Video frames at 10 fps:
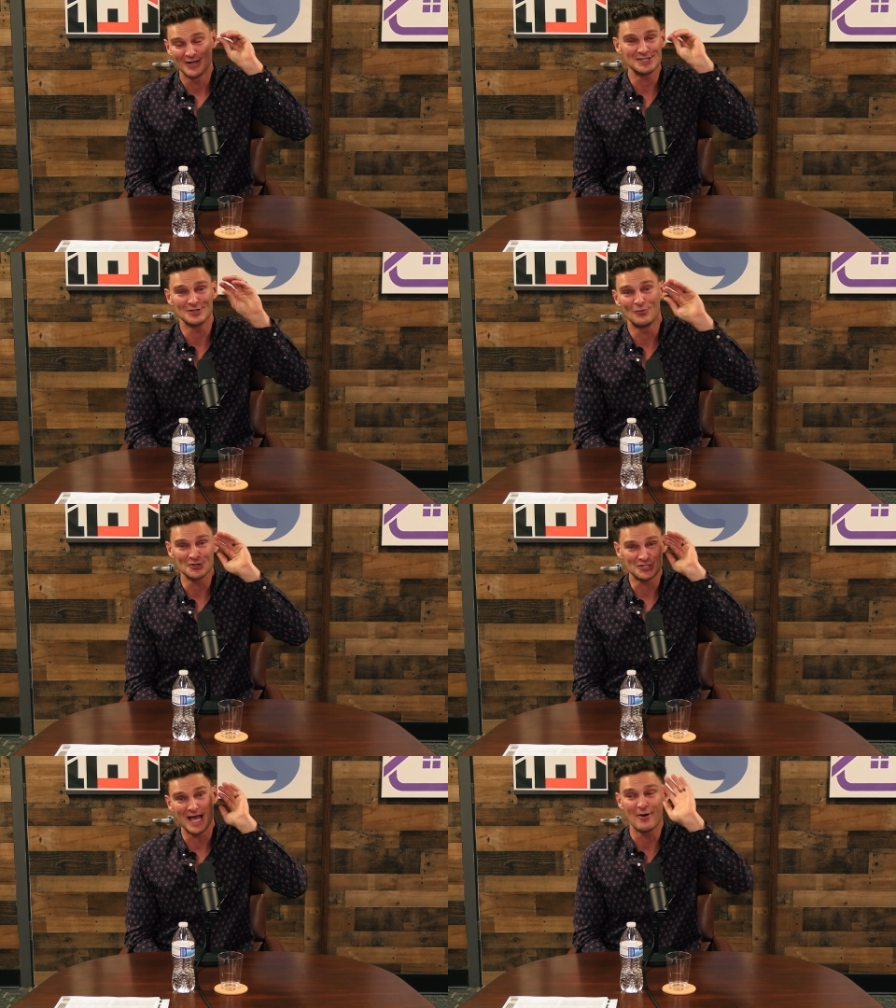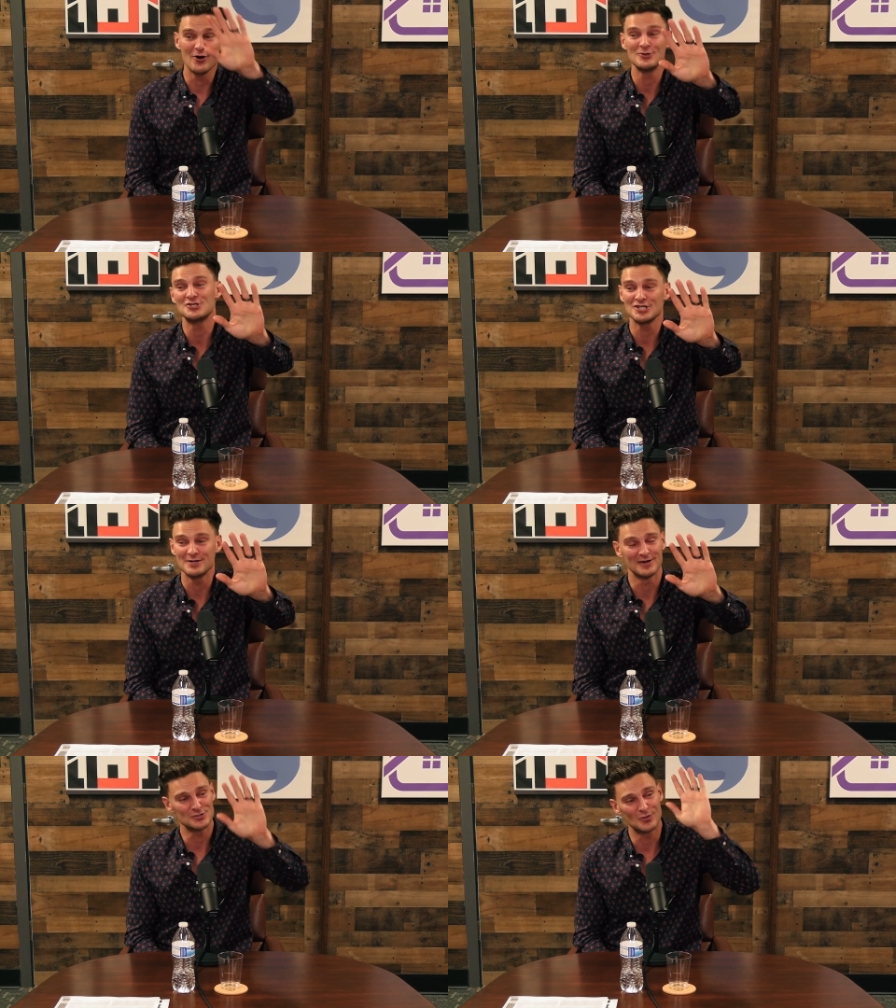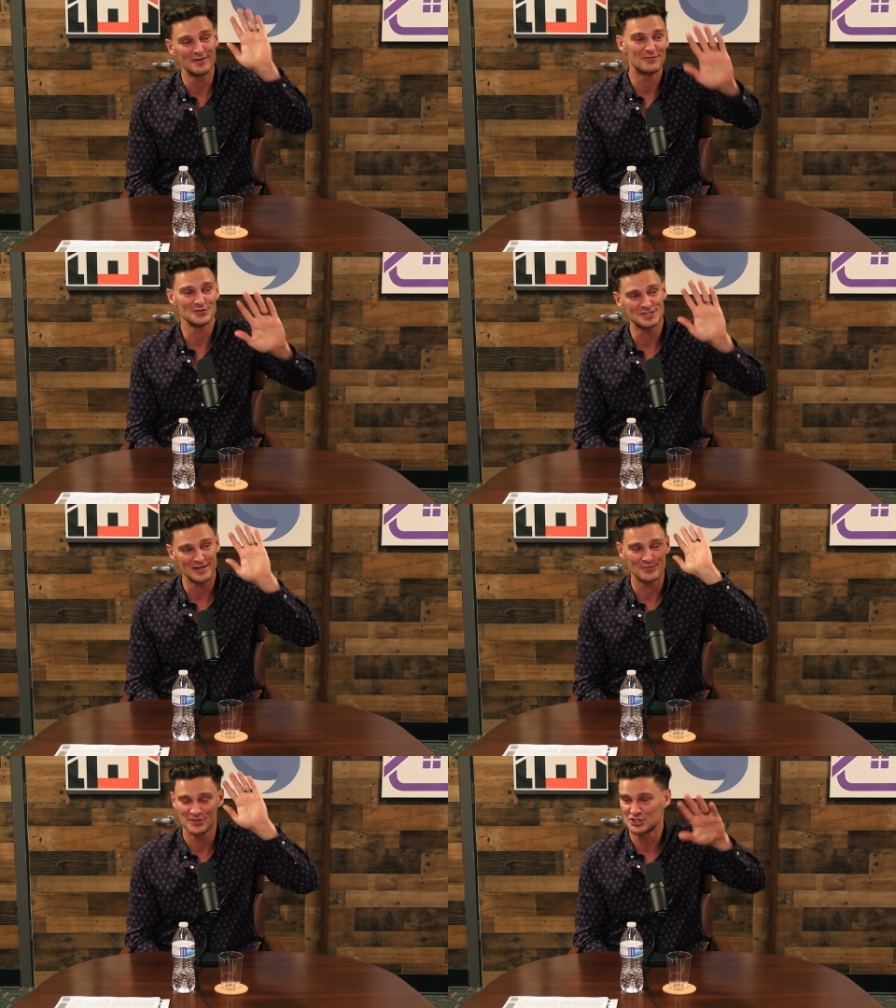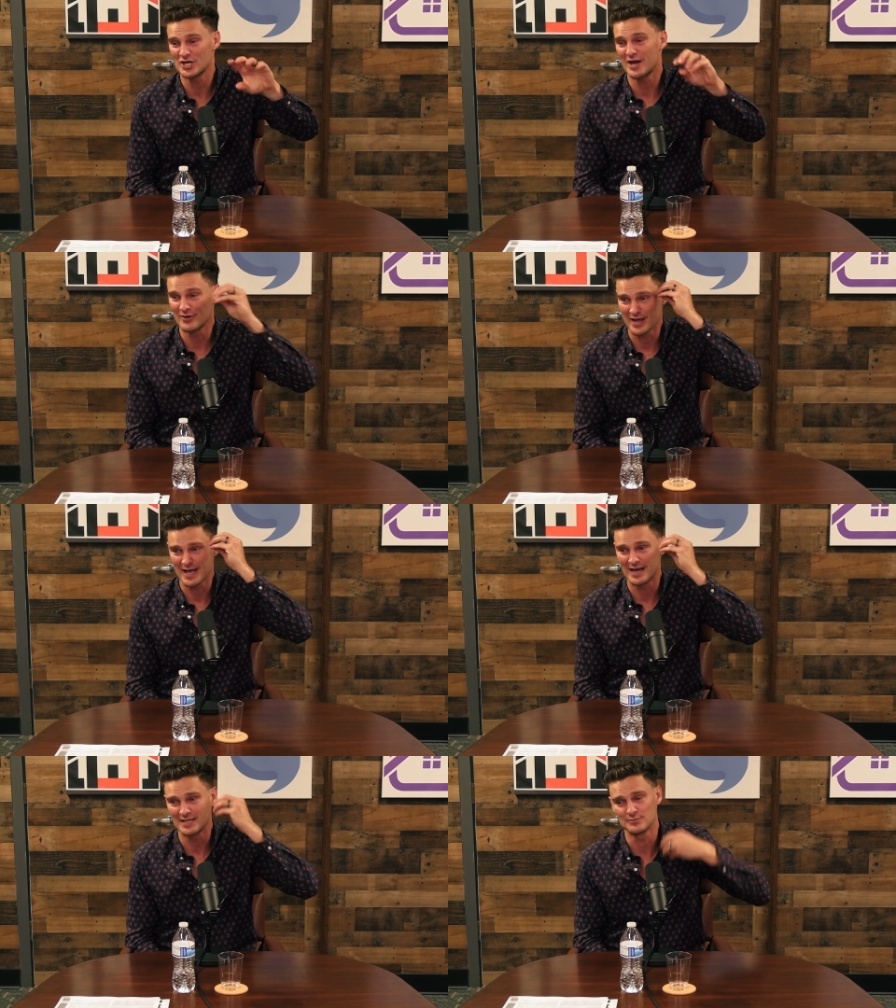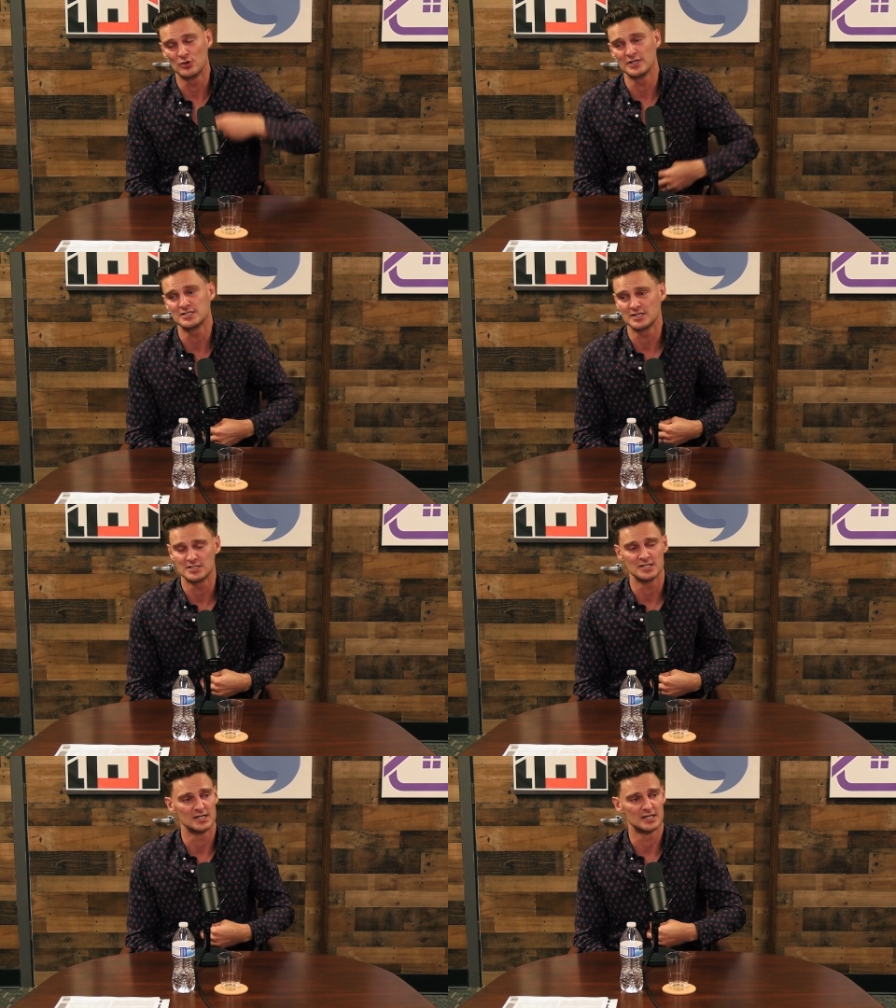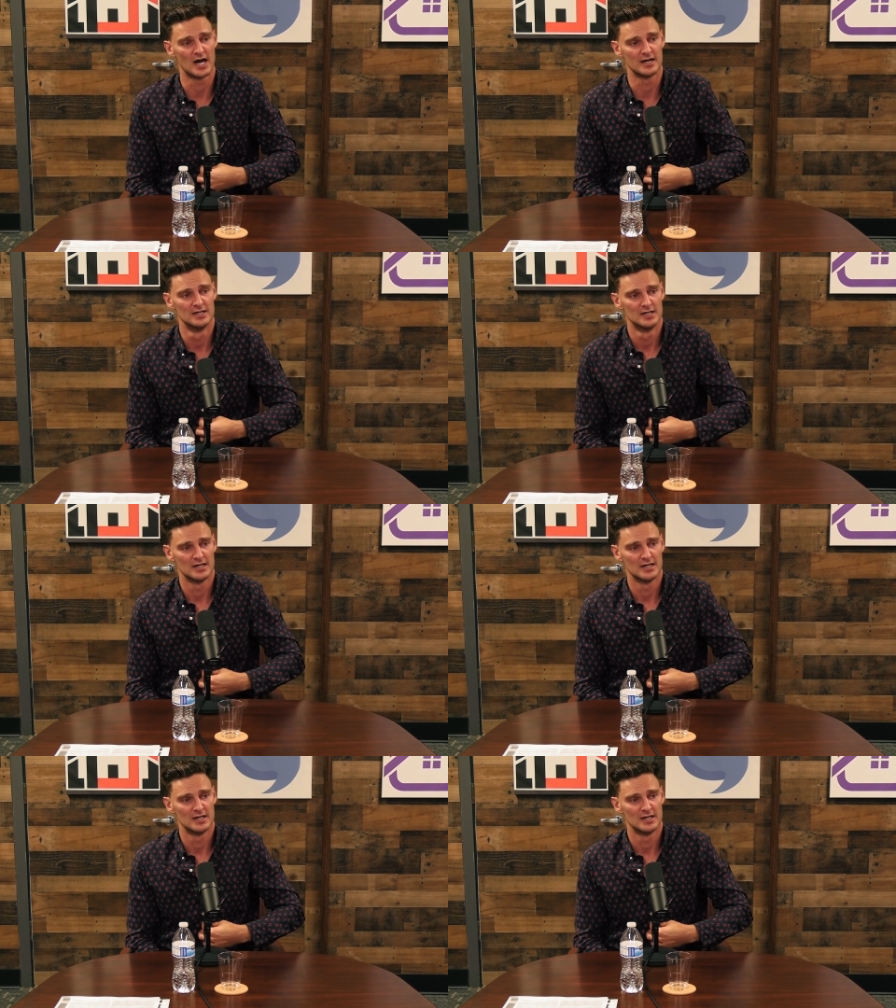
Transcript: listen watching our own cinema twenty-four seven with the chatter in our head. And it's more listening to your gut.